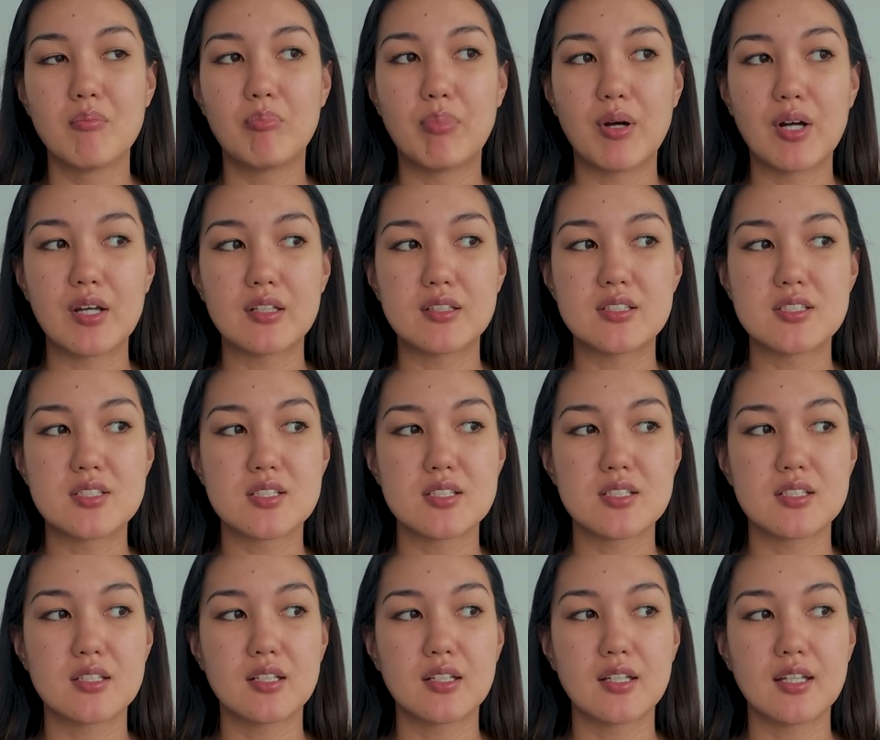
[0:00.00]

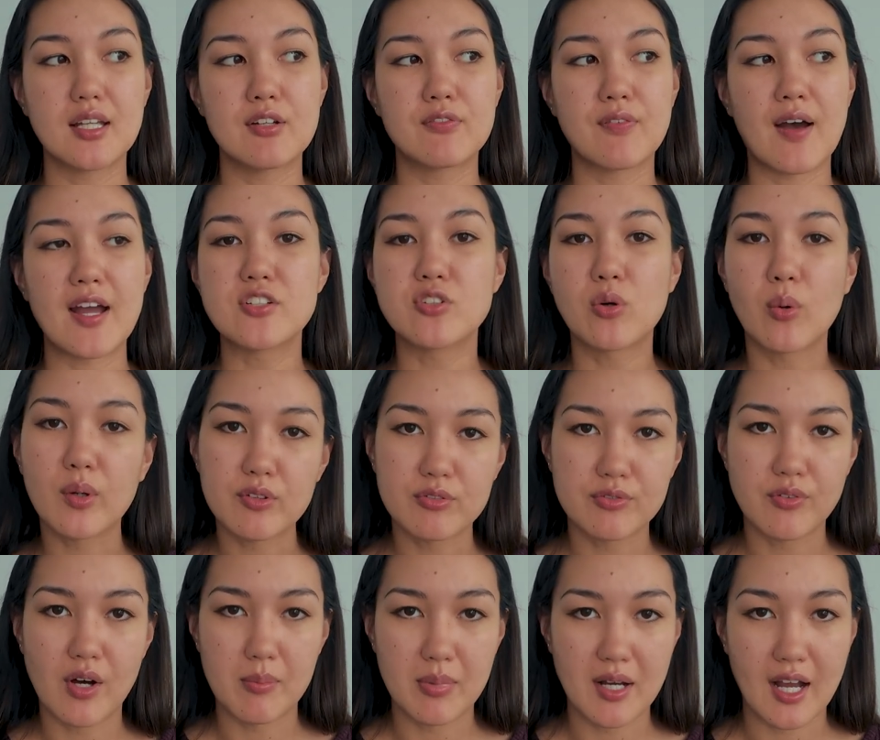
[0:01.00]
But if I don't want to
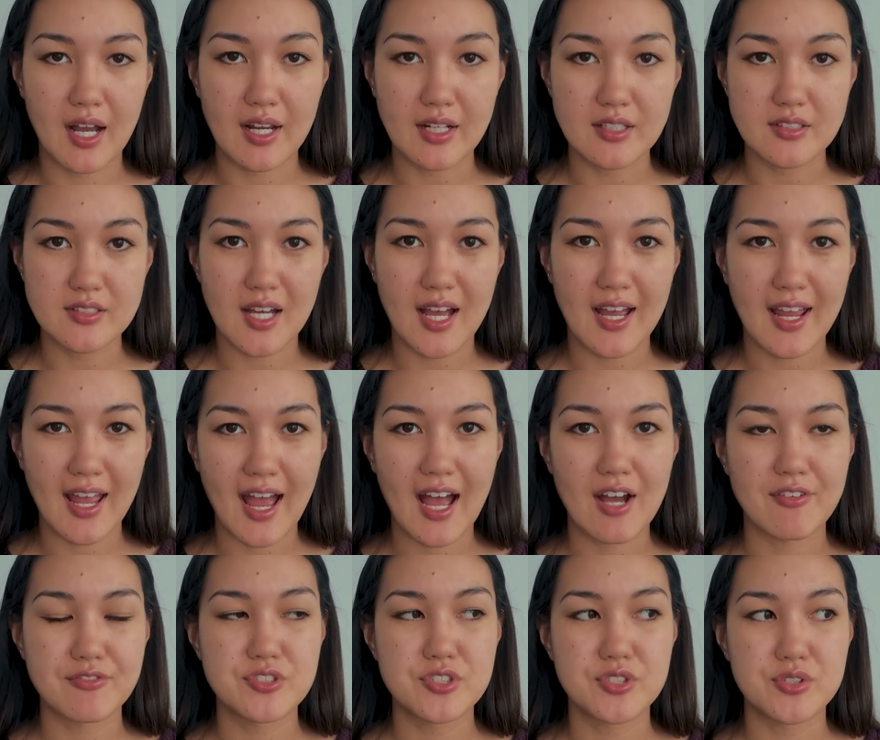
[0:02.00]
fall behind, I have